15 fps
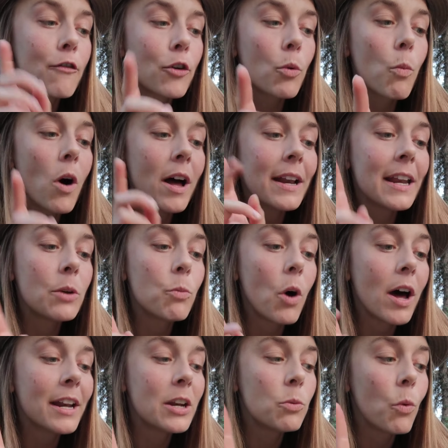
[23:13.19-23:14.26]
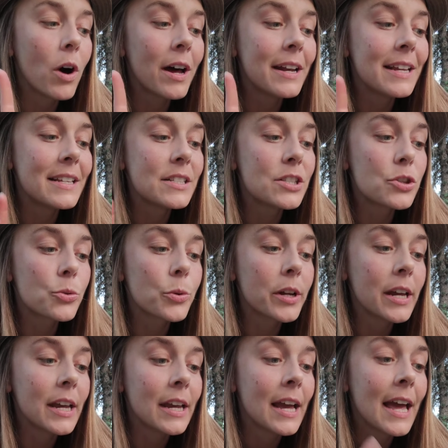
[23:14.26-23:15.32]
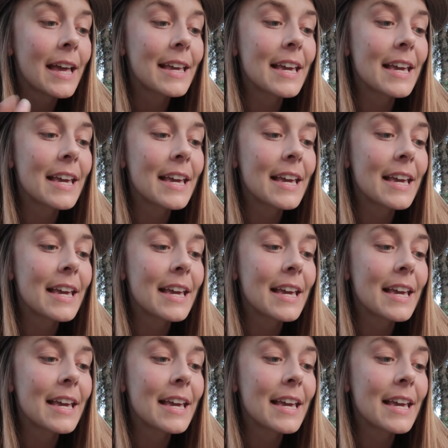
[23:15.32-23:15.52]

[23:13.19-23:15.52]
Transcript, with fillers: For one and one and one is three.